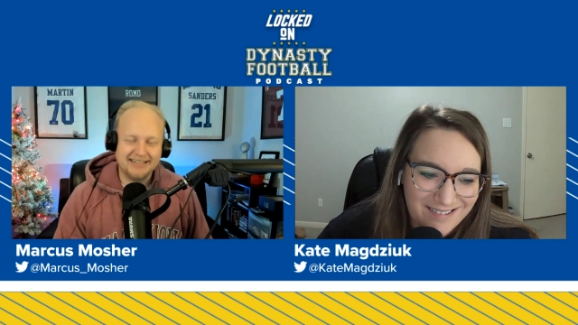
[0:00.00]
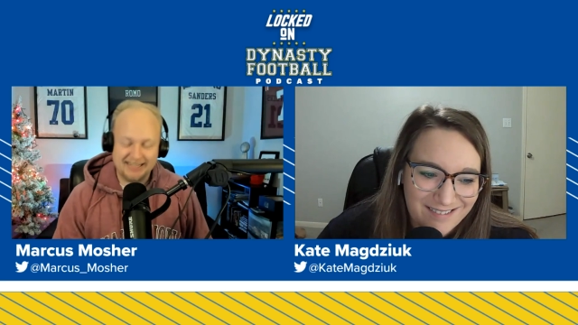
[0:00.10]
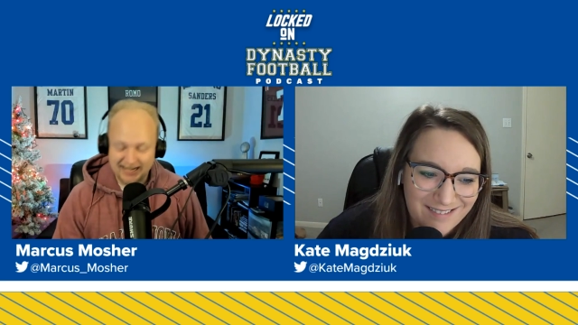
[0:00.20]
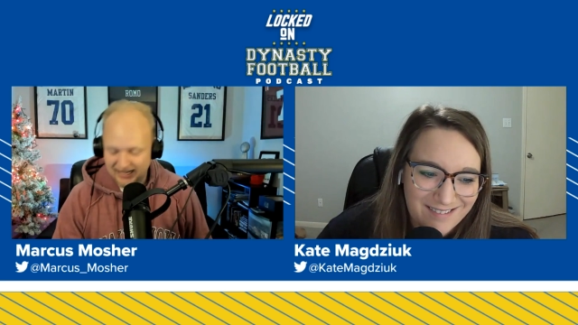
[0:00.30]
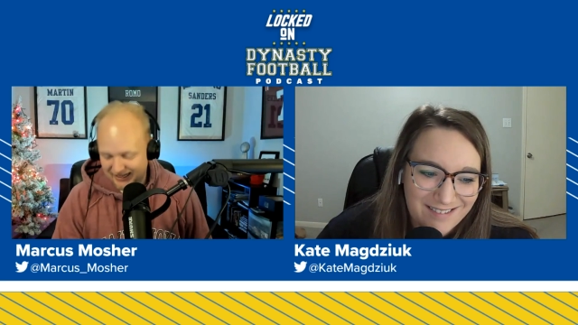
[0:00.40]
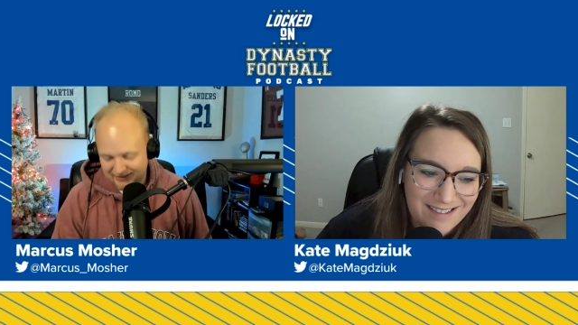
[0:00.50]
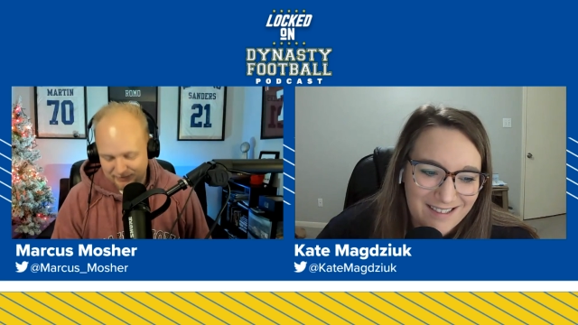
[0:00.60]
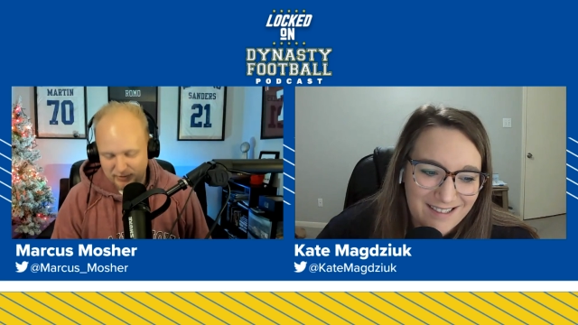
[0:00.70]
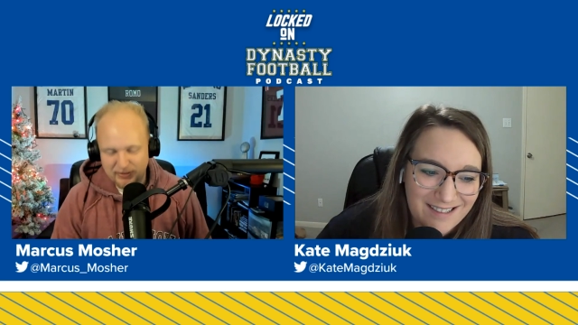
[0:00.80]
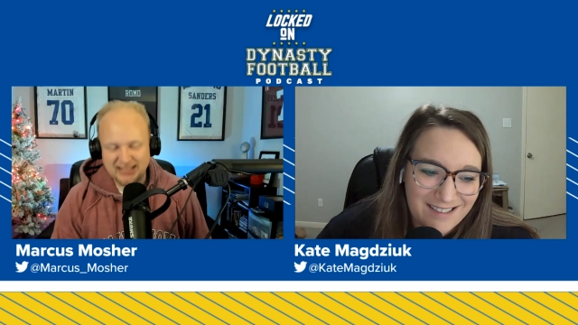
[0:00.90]
Speaker 1: Yeah, I,
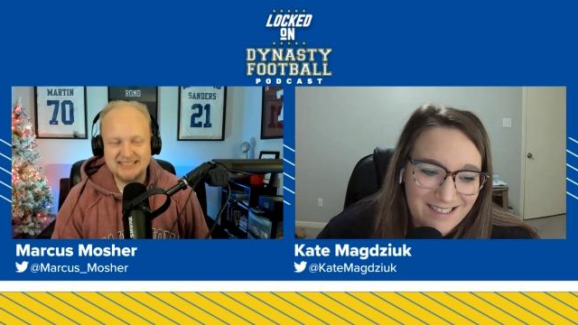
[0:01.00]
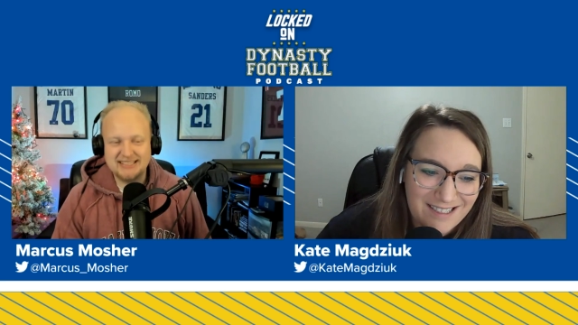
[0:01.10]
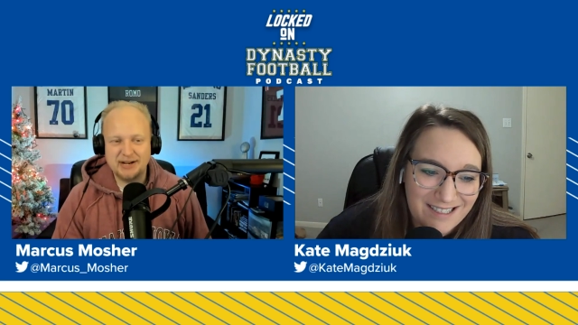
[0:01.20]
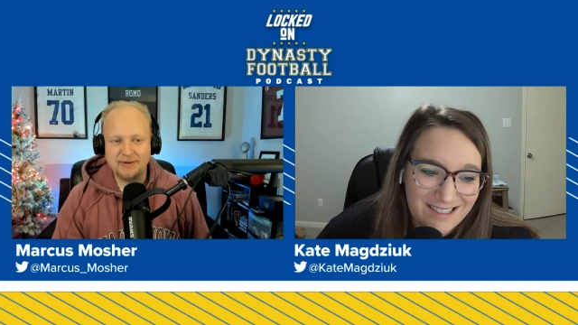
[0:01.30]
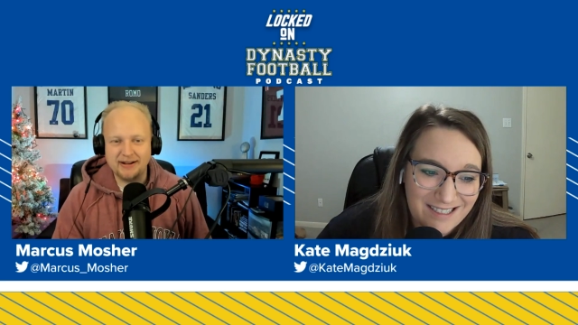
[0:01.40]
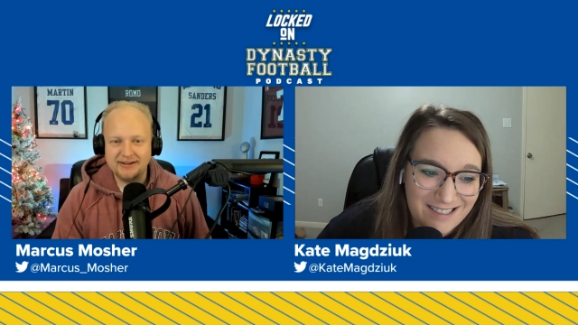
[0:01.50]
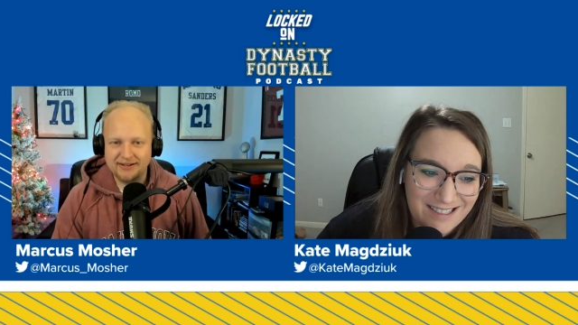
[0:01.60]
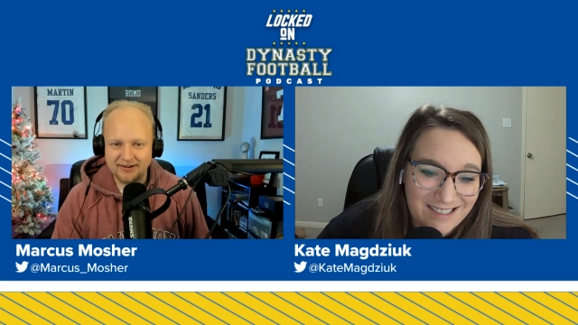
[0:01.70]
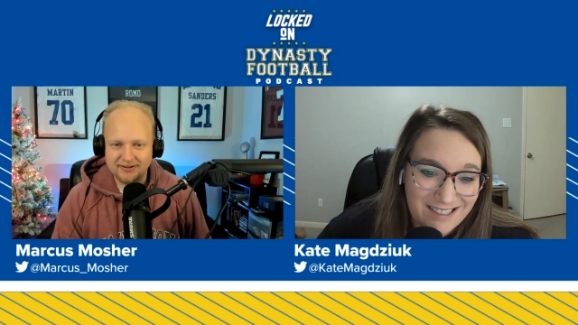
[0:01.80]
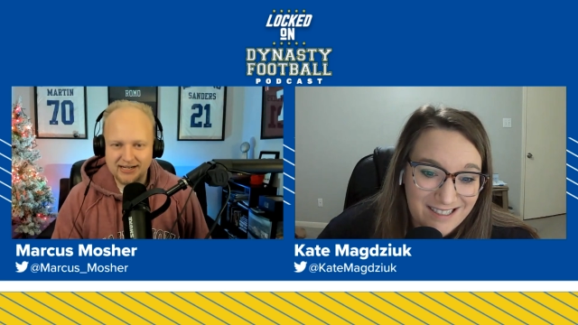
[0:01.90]
that's the takeaway.
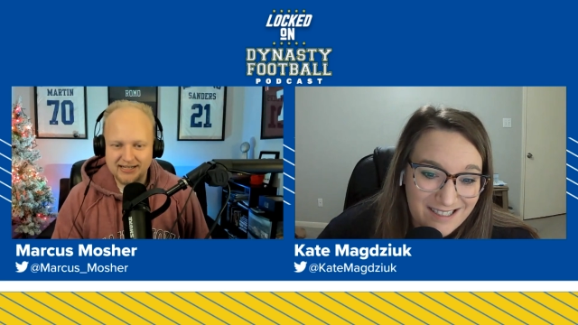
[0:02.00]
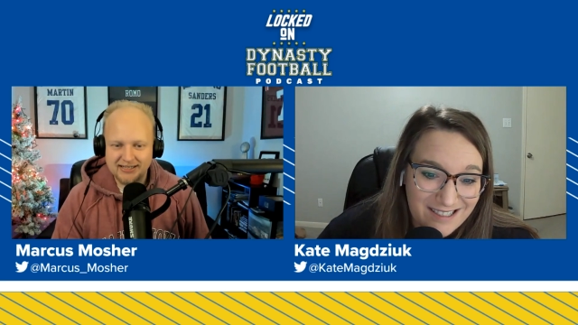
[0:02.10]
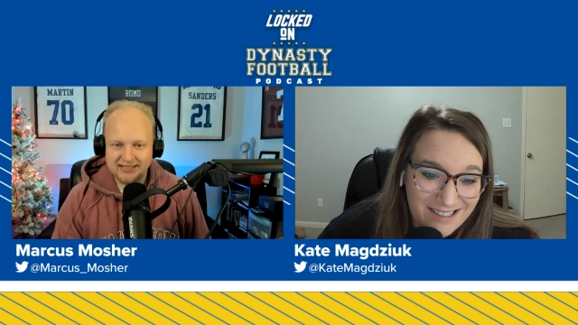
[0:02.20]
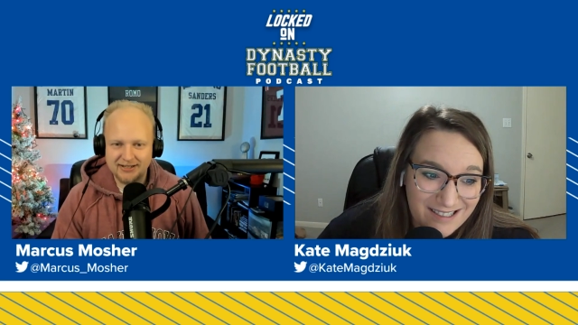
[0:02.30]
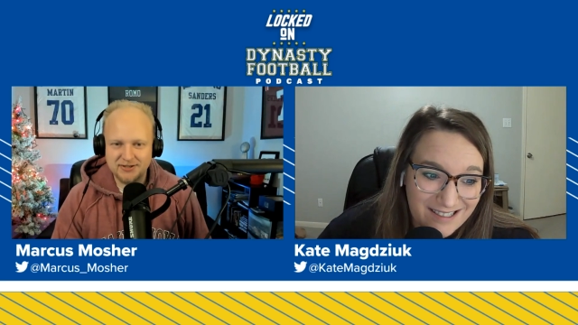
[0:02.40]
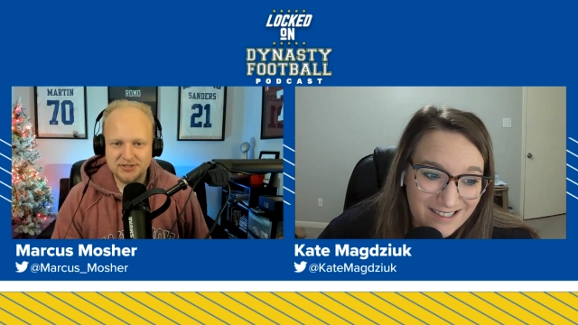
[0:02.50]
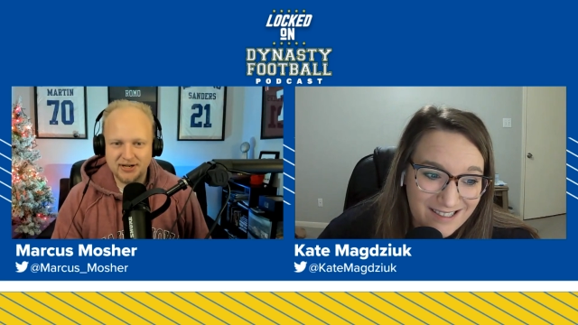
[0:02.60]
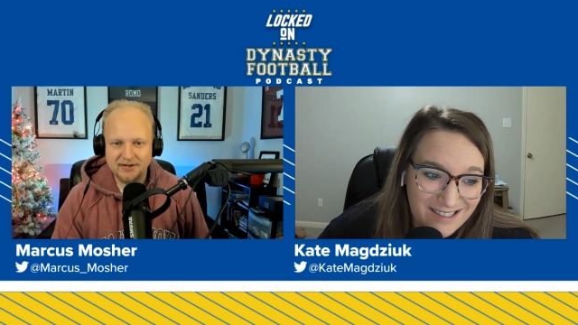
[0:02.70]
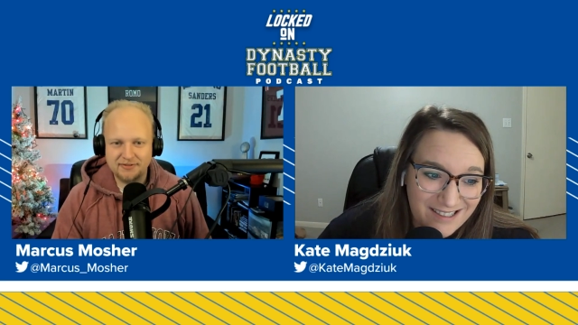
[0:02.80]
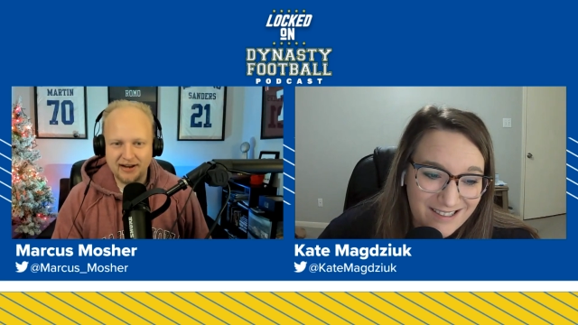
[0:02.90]
Go, uh, go
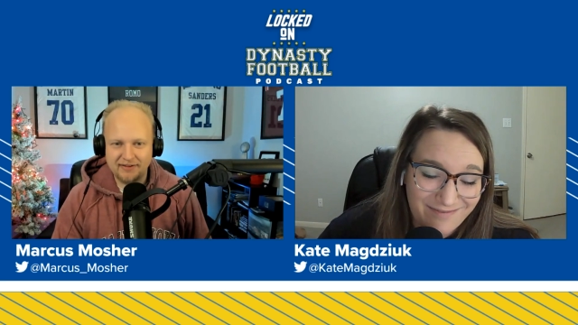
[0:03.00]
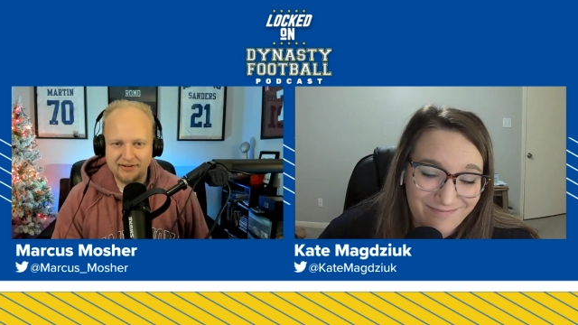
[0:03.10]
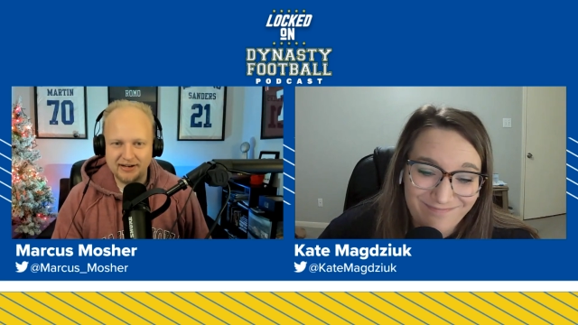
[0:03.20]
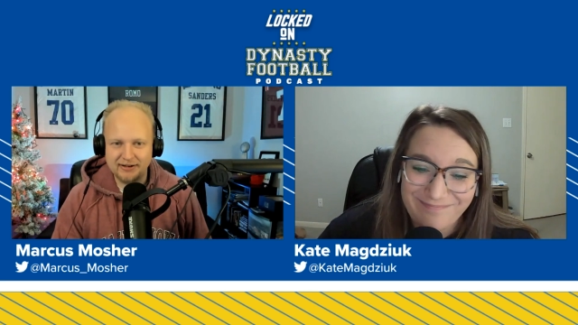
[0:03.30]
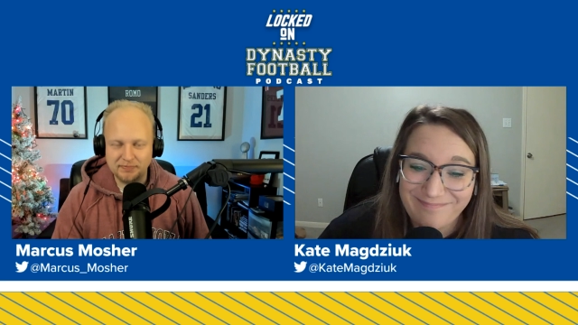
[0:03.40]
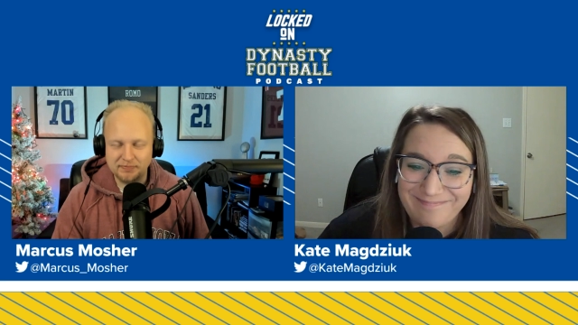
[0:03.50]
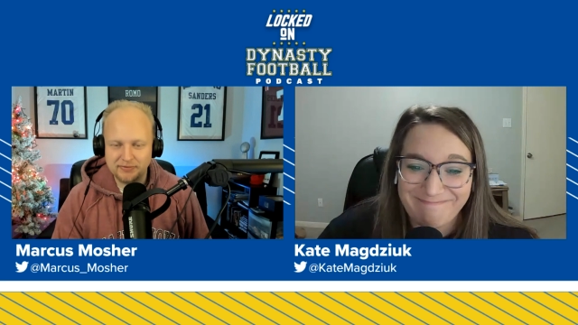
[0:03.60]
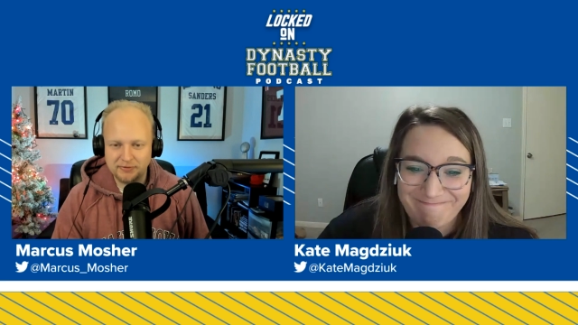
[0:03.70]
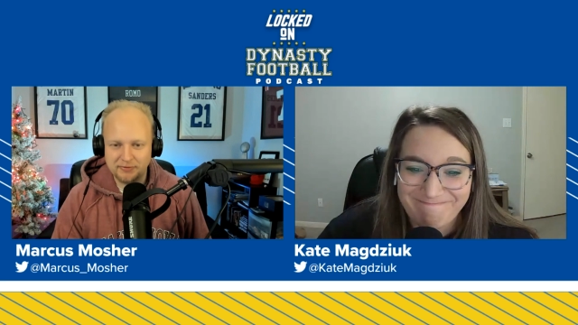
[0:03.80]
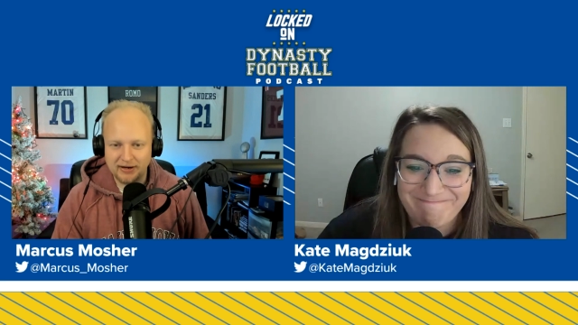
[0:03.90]
trade for Evan Engram
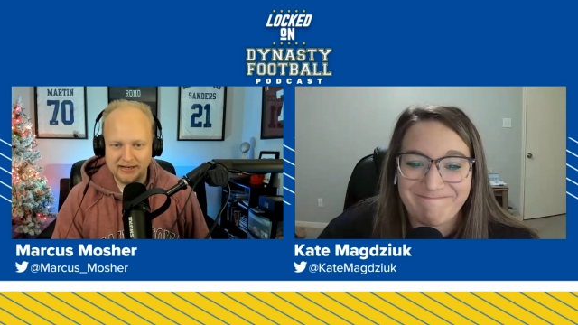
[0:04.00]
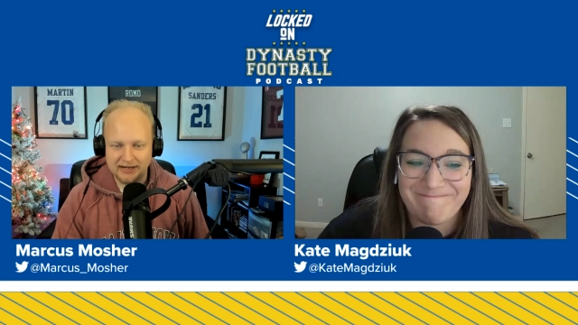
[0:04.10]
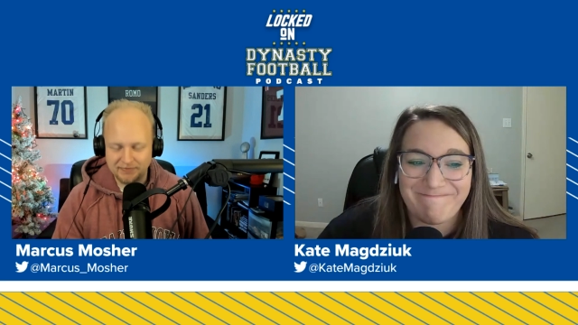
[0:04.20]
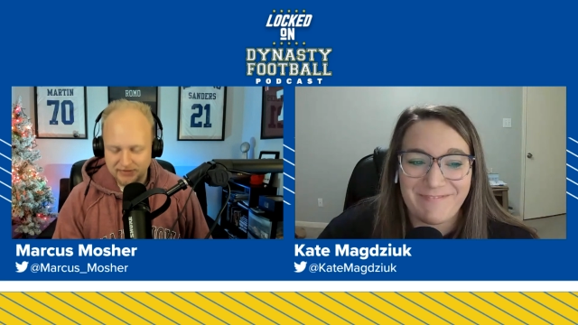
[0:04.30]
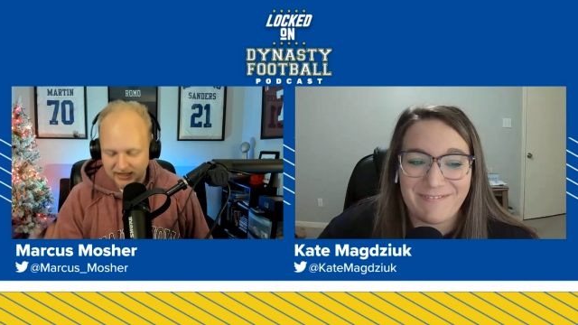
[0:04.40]
right now.